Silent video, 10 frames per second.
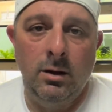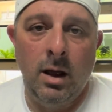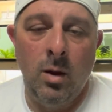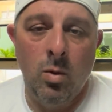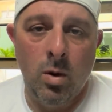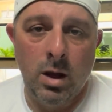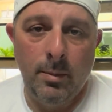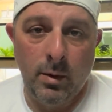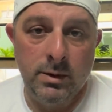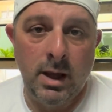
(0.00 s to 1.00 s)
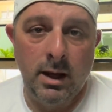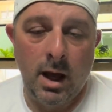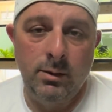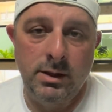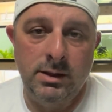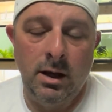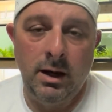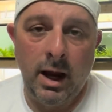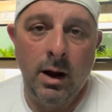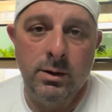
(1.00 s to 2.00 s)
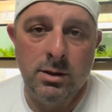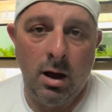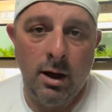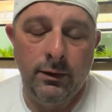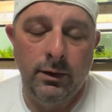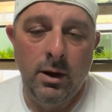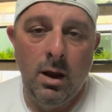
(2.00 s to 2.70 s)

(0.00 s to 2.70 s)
I woke up. Thank God it was a Sunday and I was off.